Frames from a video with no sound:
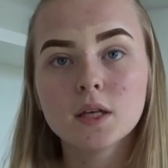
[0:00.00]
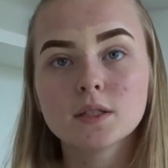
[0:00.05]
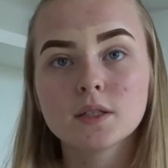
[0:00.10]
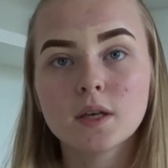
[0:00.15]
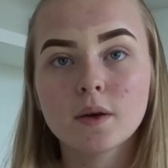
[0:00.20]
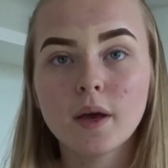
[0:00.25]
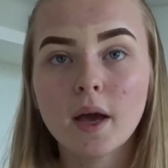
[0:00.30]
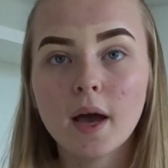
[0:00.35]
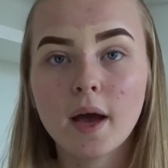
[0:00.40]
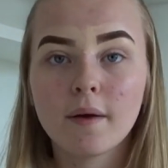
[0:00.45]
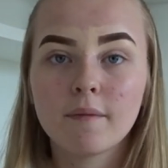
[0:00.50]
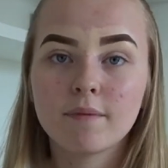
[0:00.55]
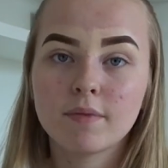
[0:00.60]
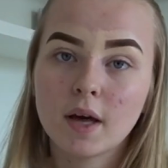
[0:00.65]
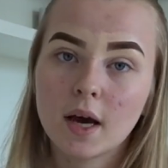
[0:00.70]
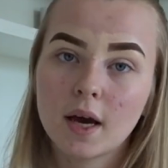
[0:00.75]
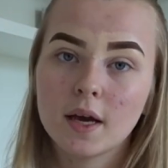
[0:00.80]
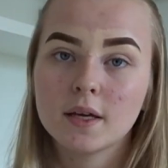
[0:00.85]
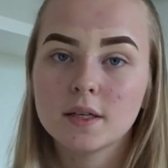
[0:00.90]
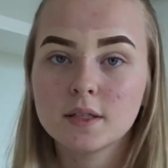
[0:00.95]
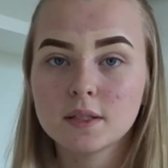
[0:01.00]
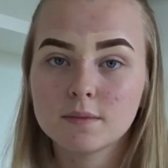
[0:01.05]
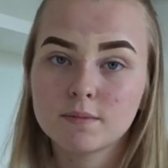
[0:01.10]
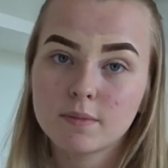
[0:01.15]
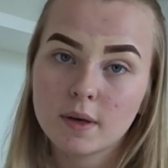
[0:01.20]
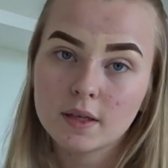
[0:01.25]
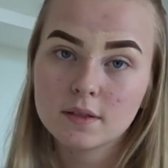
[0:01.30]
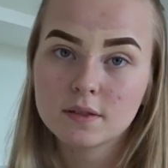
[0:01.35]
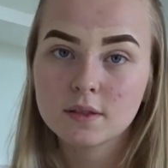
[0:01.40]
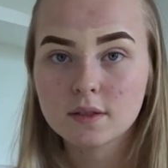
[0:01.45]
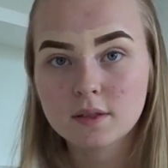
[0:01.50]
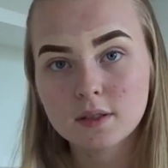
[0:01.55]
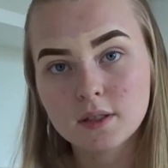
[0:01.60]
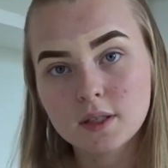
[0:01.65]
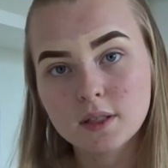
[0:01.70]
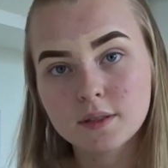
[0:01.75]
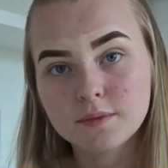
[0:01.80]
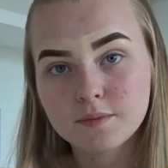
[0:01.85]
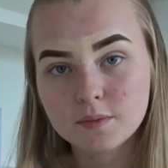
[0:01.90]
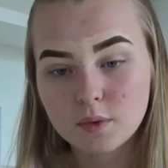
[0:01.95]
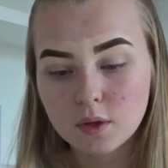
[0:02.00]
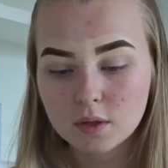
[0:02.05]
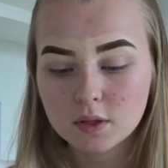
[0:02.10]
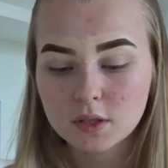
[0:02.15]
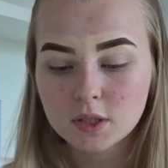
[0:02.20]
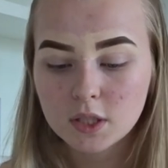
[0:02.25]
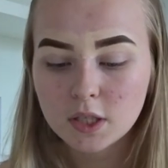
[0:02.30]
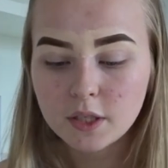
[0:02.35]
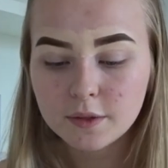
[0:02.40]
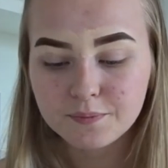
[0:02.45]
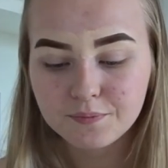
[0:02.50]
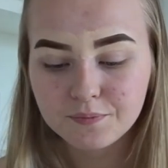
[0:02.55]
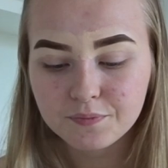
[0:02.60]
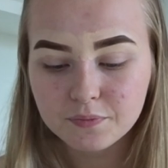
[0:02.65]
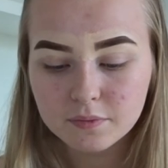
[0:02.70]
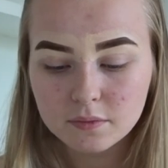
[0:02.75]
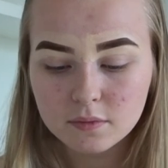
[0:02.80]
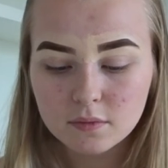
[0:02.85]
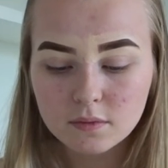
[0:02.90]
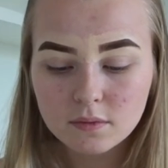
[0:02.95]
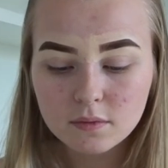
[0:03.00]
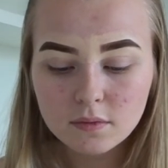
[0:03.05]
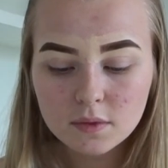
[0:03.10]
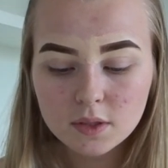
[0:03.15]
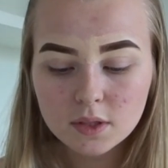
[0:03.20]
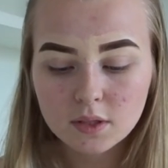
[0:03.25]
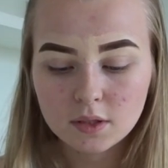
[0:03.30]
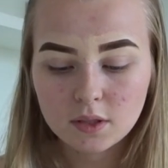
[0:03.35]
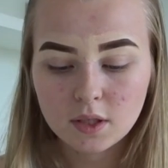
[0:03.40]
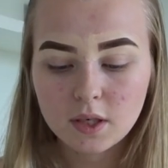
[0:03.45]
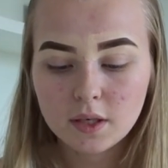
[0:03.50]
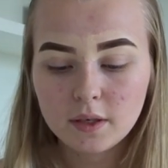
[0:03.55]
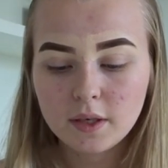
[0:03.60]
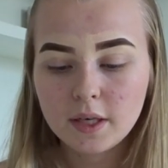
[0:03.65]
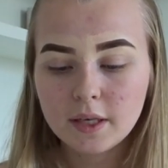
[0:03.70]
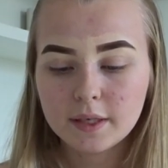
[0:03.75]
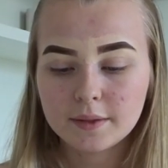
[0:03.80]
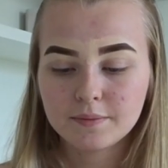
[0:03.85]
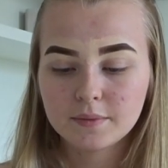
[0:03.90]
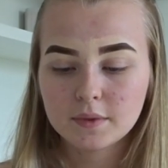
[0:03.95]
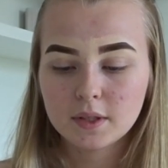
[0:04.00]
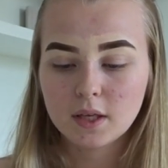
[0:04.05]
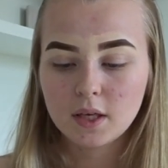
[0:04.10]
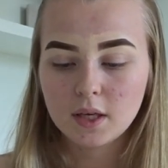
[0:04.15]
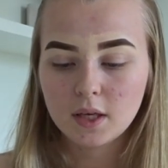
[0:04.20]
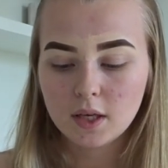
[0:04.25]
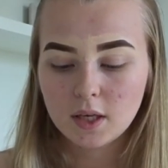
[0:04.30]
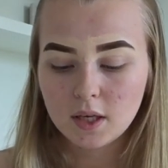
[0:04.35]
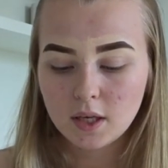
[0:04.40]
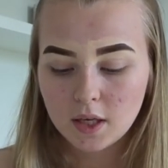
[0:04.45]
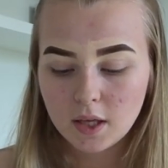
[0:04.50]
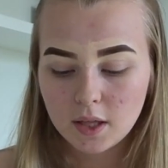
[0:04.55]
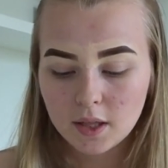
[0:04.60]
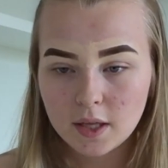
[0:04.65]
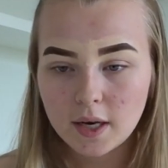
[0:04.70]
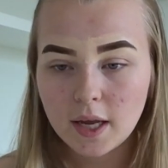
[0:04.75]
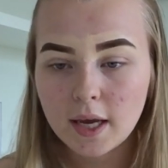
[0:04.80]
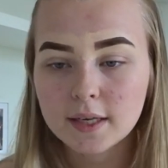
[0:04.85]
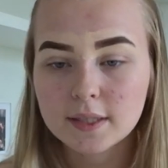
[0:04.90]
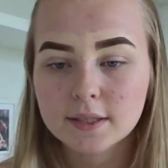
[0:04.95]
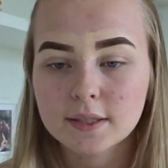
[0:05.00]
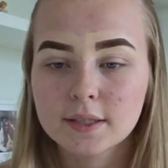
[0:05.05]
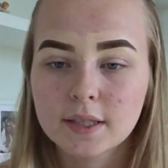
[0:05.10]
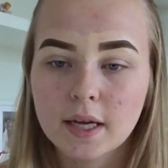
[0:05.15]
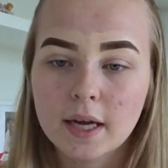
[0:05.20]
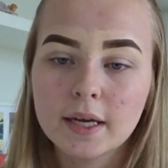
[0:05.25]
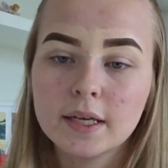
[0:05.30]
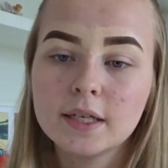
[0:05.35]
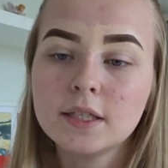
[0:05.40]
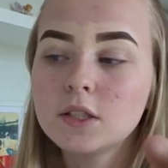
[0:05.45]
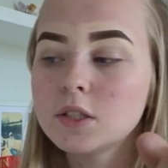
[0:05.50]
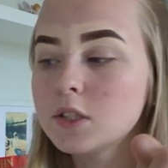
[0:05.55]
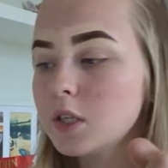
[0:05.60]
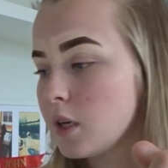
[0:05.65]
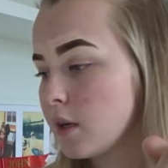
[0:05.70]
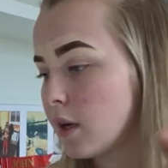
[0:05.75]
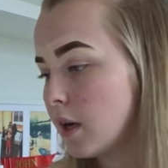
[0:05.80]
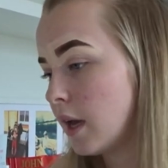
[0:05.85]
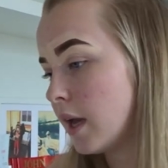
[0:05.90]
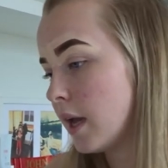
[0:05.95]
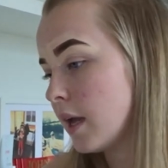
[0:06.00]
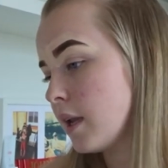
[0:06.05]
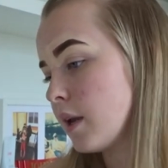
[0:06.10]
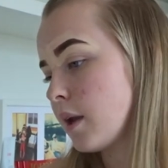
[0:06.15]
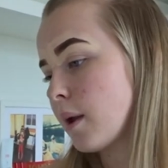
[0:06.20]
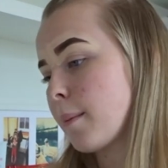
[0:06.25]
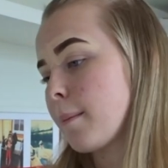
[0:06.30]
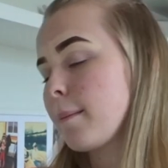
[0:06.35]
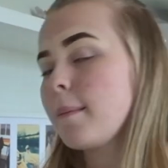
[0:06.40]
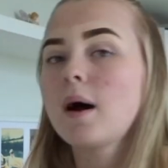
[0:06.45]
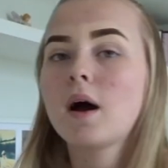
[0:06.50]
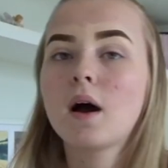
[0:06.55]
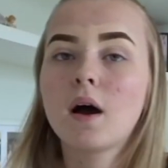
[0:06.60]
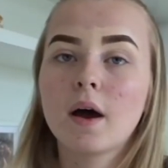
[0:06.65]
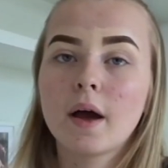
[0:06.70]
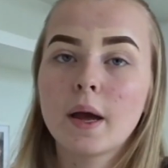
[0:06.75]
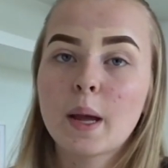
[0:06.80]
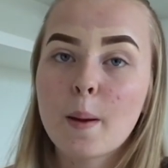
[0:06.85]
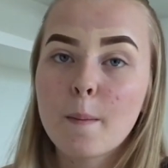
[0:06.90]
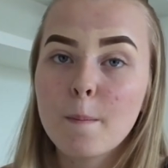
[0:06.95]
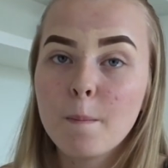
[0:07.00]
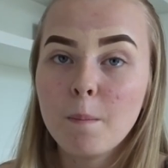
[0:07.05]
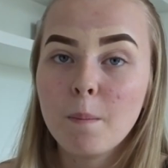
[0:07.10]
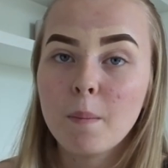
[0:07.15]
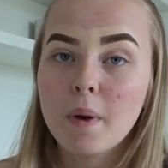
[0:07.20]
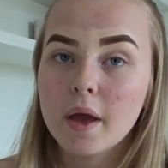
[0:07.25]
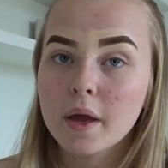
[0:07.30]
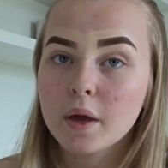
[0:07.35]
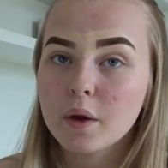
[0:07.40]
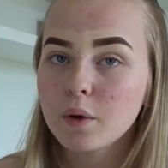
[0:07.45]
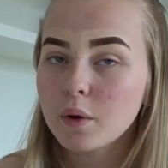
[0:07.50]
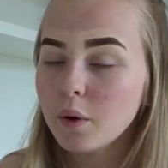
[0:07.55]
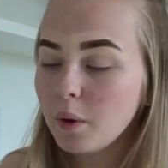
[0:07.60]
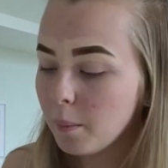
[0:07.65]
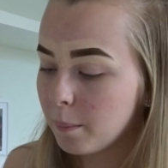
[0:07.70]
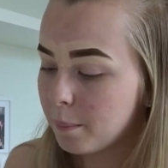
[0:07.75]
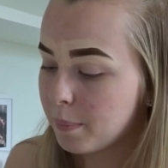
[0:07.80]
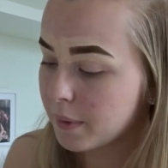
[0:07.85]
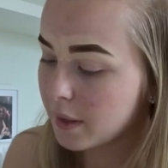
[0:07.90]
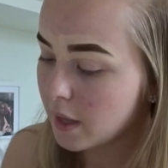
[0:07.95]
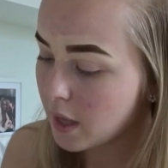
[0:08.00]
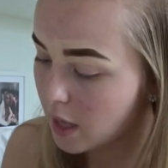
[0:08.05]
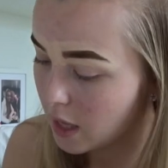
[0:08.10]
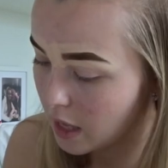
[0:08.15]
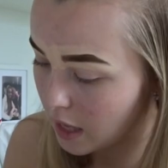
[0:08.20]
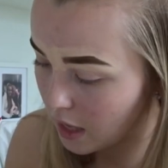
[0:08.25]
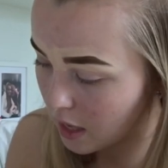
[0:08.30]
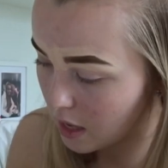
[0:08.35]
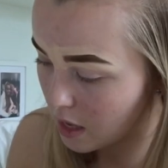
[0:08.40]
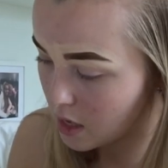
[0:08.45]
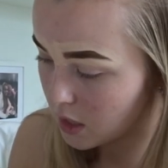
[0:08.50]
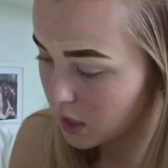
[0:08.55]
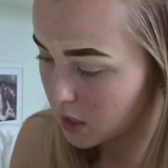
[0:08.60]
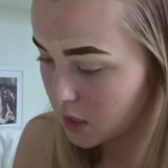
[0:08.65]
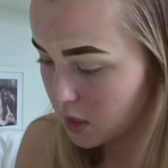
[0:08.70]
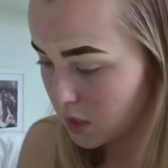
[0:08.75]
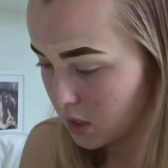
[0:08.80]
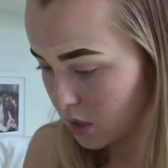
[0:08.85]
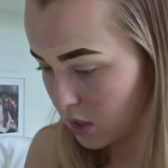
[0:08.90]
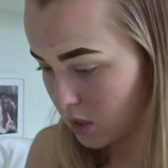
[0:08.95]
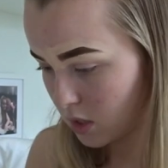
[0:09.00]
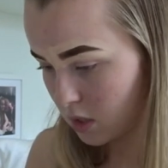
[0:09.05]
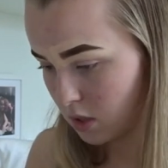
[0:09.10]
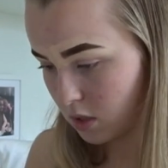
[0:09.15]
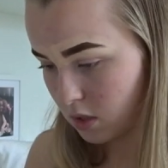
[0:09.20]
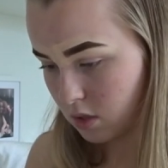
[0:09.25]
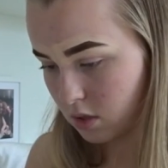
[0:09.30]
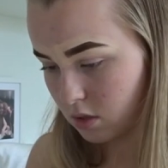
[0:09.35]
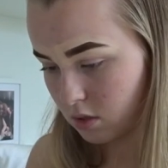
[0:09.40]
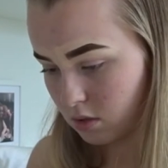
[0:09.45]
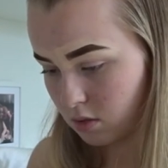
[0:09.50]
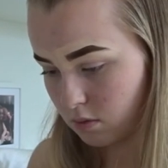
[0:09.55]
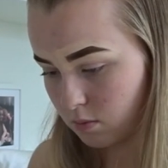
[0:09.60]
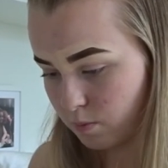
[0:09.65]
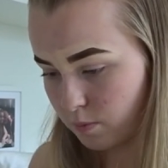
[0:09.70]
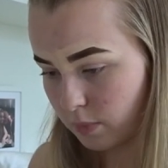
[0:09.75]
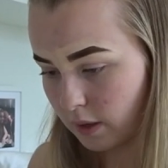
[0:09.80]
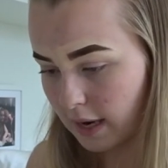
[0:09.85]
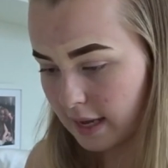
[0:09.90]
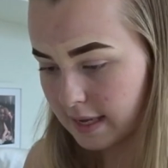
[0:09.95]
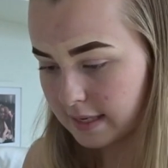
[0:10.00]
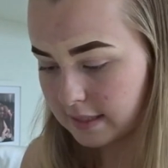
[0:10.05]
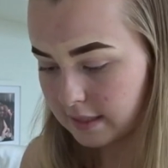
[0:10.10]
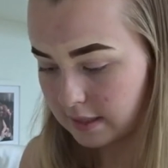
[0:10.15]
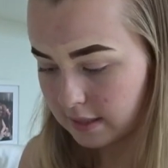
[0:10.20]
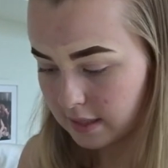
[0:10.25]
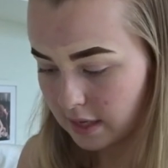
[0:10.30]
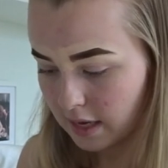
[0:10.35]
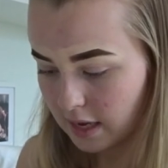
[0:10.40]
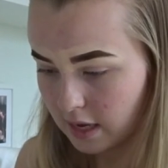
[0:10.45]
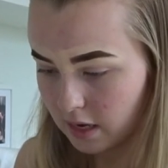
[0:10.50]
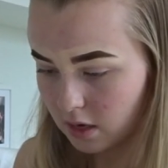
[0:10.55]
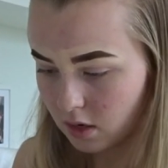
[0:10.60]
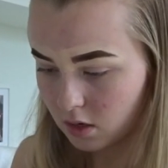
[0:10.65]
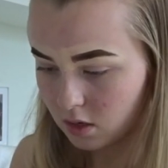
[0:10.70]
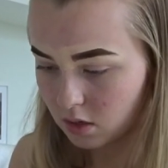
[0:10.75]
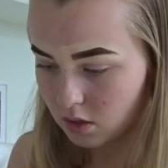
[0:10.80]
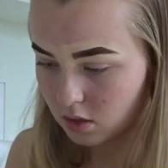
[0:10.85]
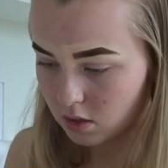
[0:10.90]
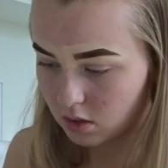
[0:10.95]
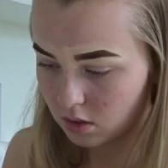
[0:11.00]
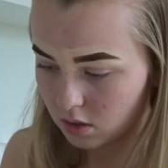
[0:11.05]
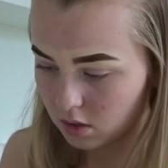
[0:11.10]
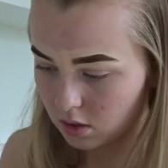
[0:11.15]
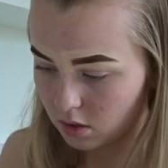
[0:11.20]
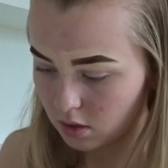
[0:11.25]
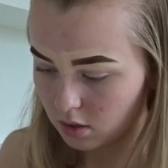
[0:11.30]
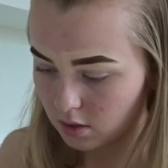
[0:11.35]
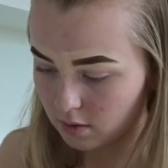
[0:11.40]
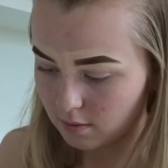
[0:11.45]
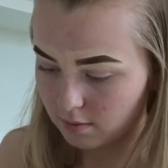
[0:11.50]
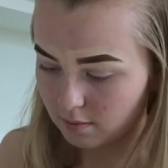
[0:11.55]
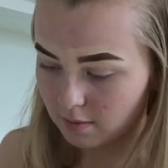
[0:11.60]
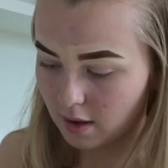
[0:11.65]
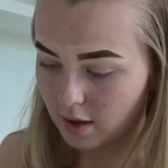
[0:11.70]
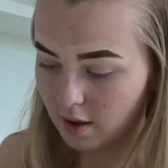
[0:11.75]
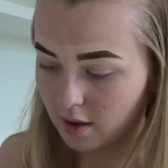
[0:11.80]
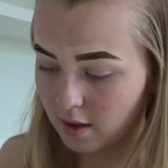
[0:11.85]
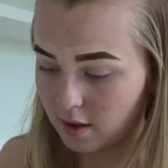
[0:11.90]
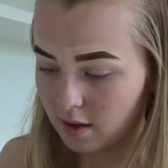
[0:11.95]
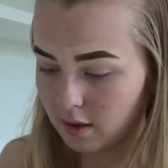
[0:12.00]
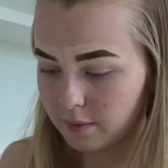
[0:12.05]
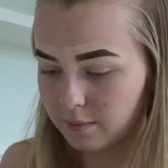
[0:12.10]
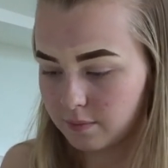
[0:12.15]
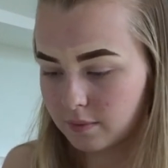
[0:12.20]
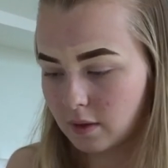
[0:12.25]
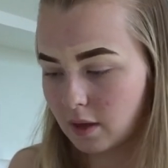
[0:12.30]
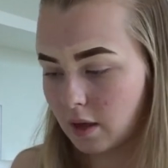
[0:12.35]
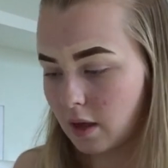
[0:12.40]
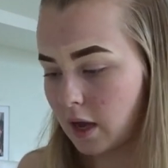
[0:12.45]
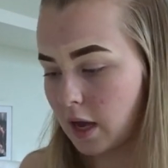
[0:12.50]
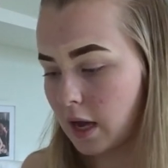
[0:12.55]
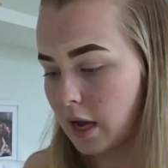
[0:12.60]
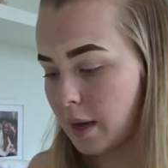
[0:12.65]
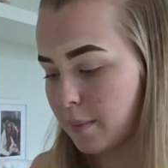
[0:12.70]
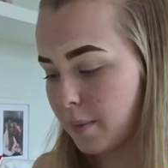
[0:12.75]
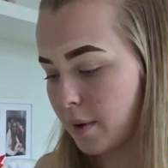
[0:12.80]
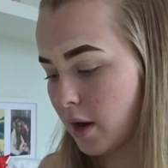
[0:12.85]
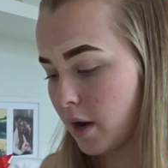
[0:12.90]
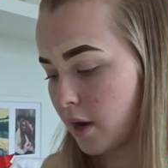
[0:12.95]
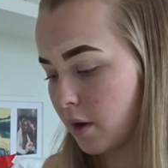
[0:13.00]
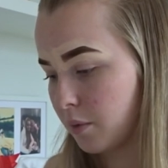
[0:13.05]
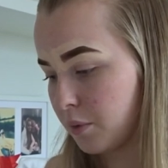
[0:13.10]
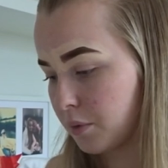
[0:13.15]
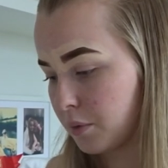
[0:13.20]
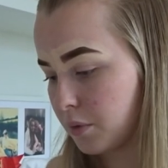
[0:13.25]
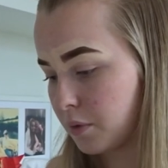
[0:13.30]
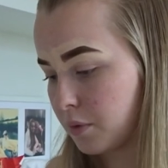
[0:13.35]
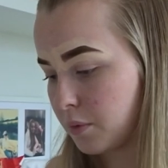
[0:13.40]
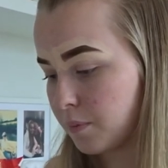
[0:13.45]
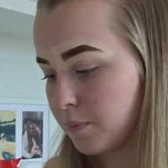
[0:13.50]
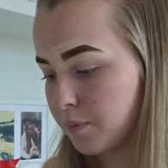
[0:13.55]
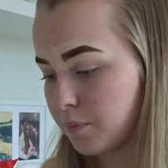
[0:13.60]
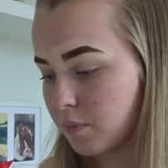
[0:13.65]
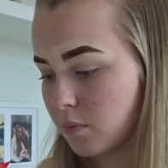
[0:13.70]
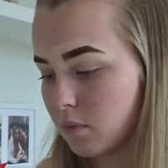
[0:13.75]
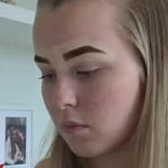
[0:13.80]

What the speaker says: So yeah, that is basically what I'm going to do. So yeah, the next stage in my makeup is blending my eyebrows.